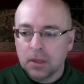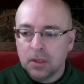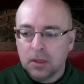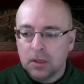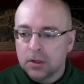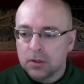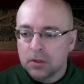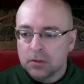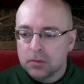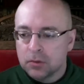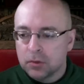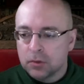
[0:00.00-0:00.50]

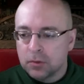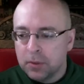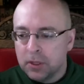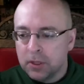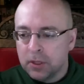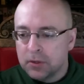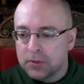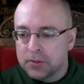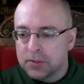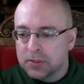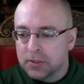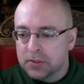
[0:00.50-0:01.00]
Jordan
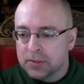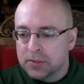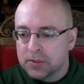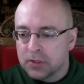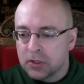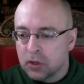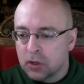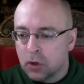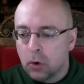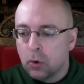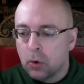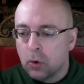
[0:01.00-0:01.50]
Peterson doesn't
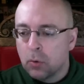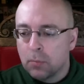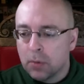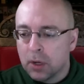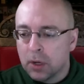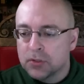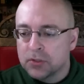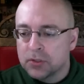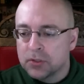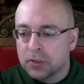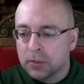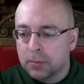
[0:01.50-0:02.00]
know
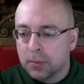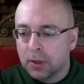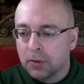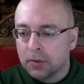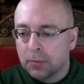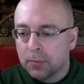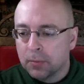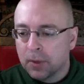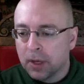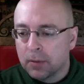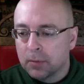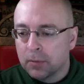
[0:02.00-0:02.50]
much about the
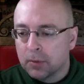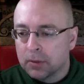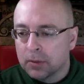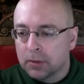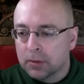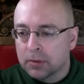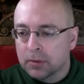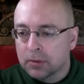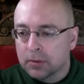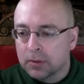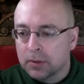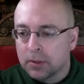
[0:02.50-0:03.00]
Bible.
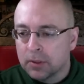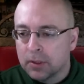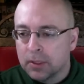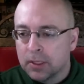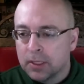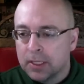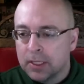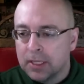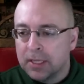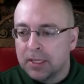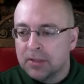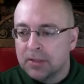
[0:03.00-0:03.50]

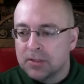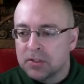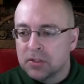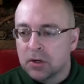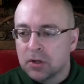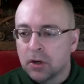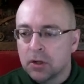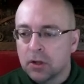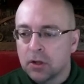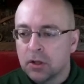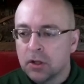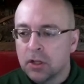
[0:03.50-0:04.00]
He
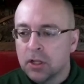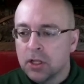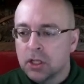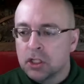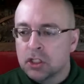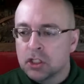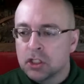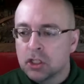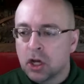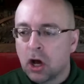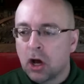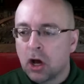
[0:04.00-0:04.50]
started
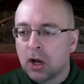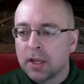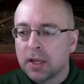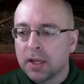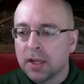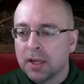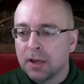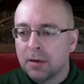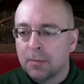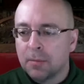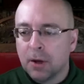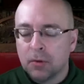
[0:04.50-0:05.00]
talking
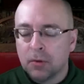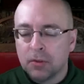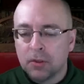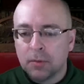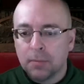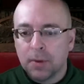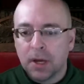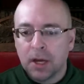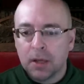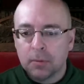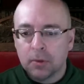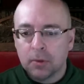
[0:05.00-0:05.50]
about the
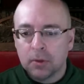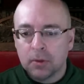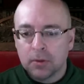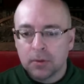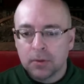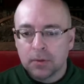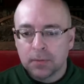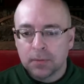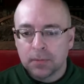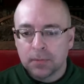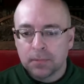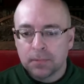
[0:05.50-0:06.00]
Bible
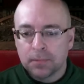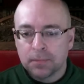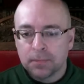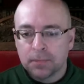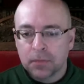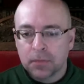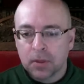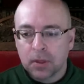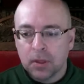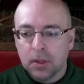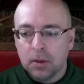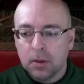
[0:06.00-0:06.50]

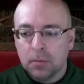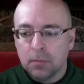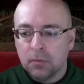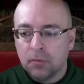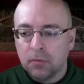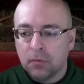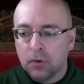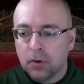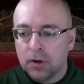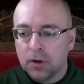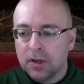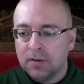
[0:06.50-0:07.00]

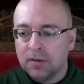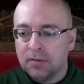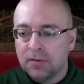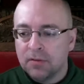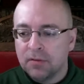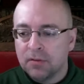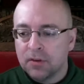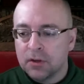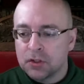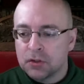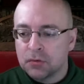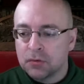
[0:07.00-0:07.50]
before he'd even
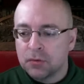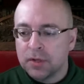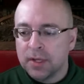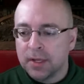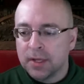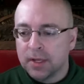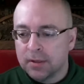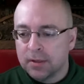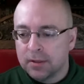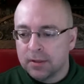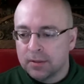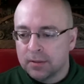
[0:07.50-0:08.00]
finished reading
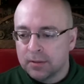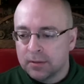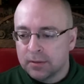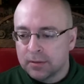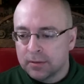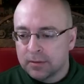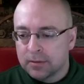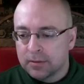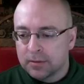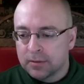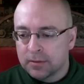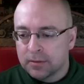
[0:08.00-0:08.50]
it.
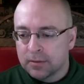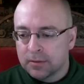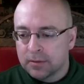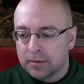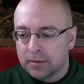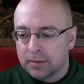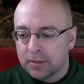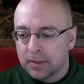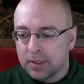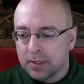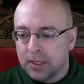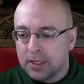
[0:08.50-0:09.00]

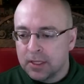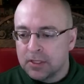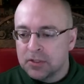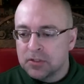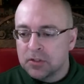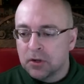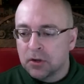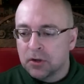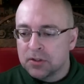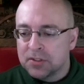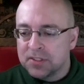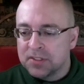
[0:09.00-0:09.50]
He
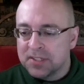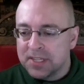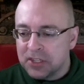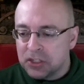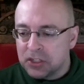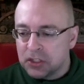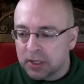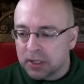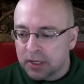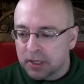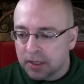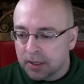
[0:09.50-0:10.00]
started
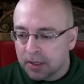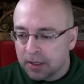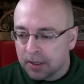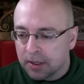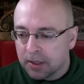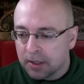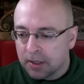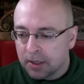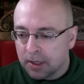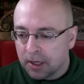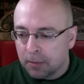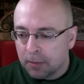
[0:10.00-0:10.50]
teaching
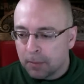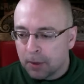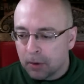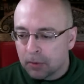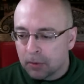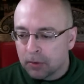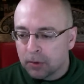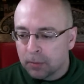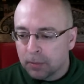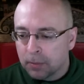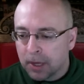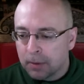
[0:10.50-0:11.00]

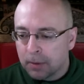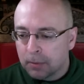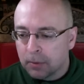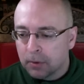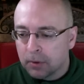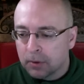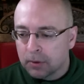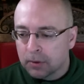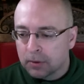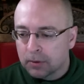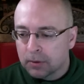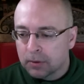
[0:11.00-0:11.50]
about the Bible
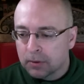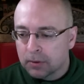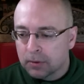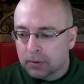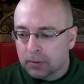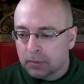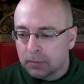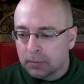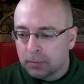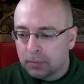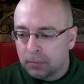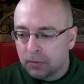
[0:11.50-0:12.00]

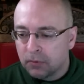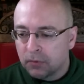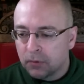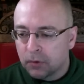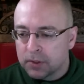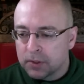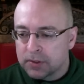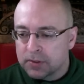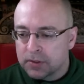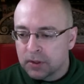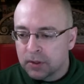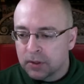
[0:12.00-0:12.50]
before he
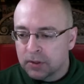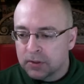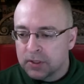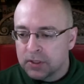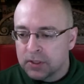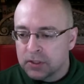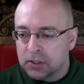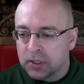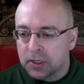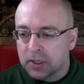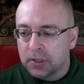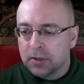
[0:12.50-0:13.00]
started
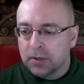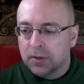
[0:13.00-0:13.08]
teaching it.